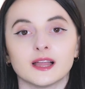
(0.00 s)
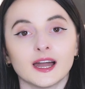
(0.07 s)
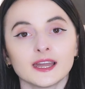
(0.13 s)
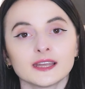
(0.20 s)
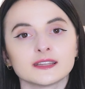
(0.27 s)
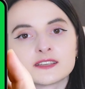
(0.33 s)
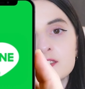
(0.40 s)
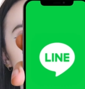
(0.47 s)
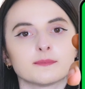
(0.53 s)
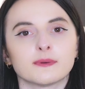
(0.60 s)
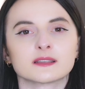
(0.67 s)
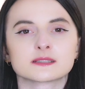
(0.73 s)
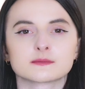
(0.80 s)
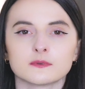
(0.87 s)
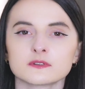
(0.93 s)
Line is
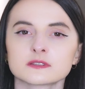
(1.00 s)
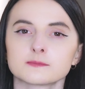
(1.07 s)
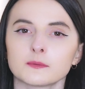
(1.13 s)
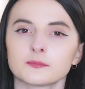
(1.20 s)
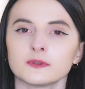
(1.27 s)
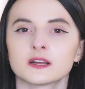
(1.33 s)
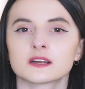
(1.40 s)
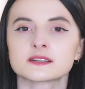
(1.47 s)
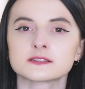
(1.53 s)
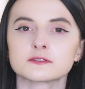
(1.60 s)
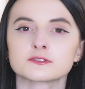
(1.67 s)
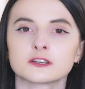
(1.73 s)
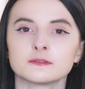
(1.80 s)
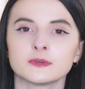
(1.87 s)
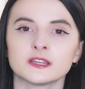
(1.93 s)
Japan's most popular
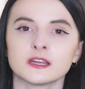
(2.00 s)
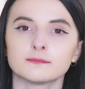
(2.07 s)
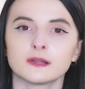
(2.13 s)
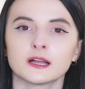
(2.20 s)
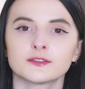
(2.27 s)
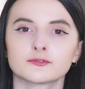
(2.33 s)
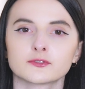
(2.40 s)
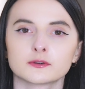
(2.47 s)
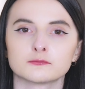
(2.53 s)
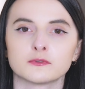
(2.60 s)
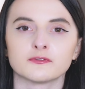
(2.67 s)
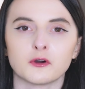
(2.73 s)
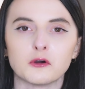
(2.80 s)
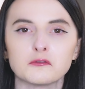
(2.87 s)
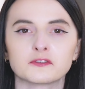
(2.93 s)
social media platform
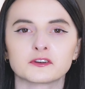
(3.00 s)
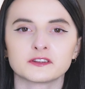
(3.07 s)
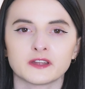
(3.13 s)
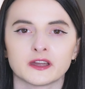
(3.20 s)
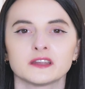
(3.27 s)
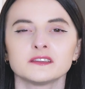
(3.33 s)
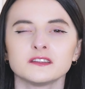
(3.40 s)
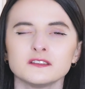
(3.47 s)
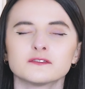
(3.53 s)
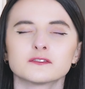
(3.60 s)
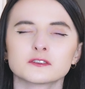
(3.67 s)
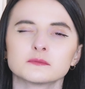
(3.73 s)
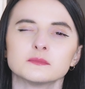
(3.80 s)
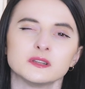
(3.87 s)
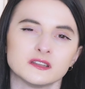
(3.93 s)
with over
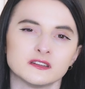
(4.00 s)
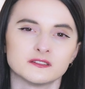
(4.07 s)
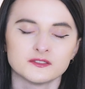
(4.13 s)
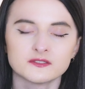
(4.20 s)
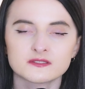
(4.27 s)
94 million